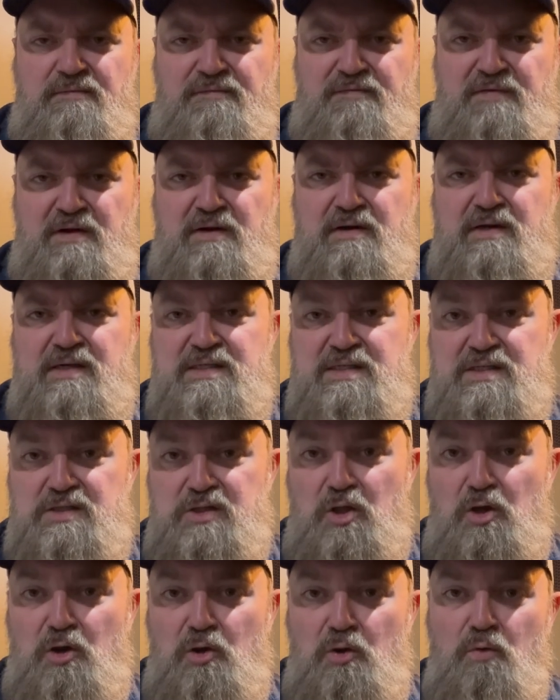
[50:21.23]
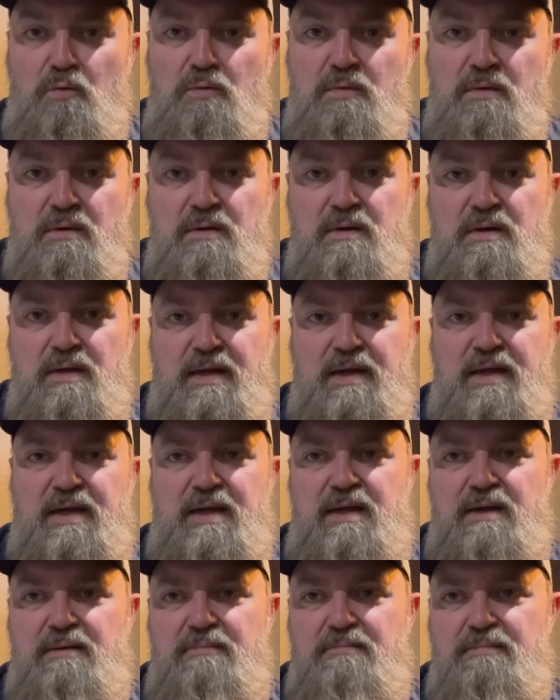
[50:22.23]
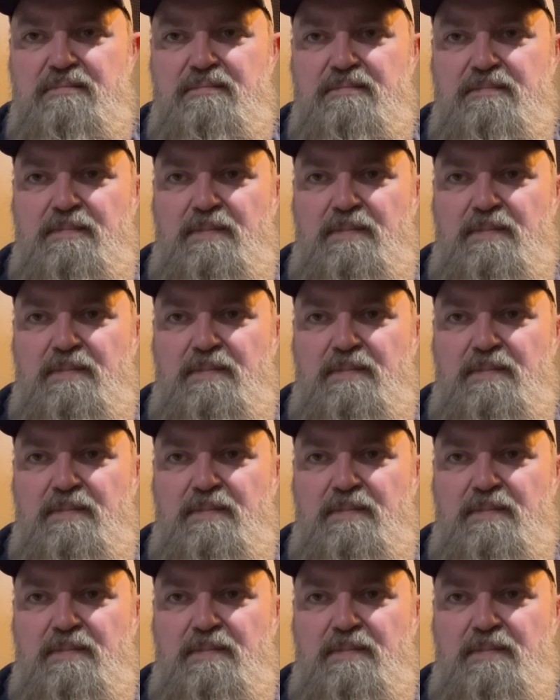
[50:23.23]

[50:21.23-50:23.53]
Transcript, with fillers: very slow and